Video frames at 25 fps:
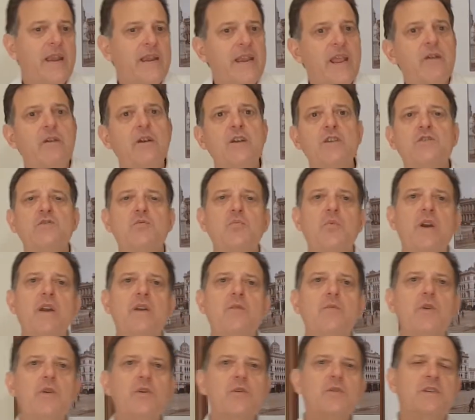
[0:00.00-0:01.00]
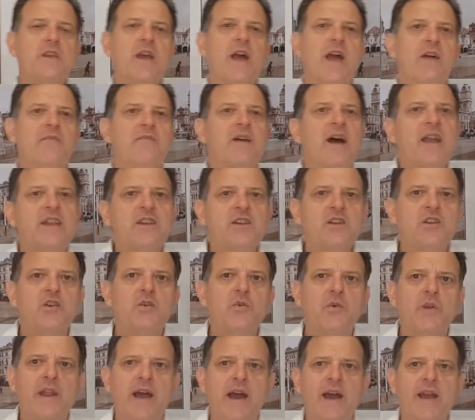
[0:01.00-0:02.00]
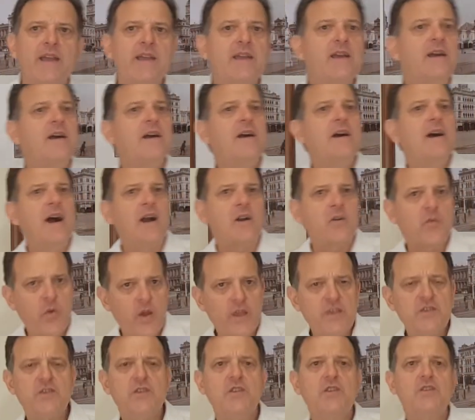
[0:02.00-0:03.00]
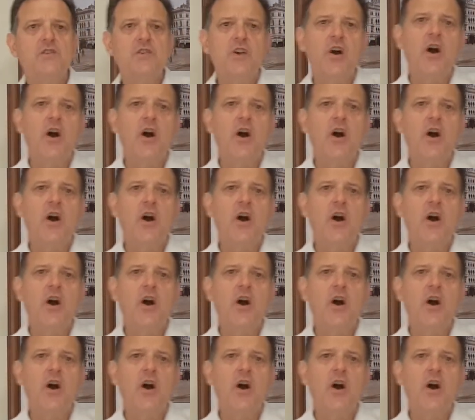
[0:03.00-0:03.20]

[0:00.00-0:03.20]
Now, each week we also have a Q&A, a question